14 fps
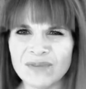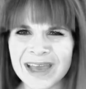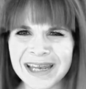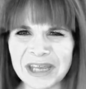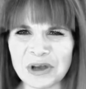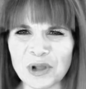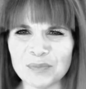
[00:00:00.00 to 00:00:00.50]

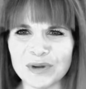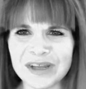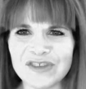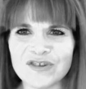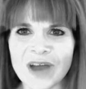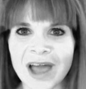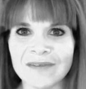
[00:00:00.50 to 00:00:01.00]
really called
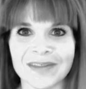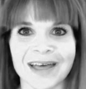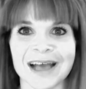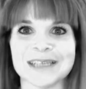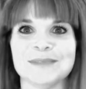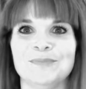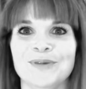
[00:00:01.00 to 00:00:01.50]
Bunny Driver?
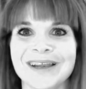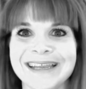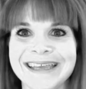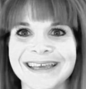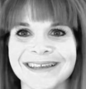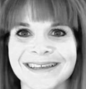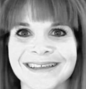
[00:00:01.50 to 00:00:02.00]
That's
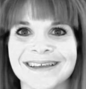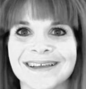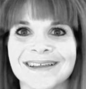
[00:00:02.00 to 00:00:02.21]
brilliant.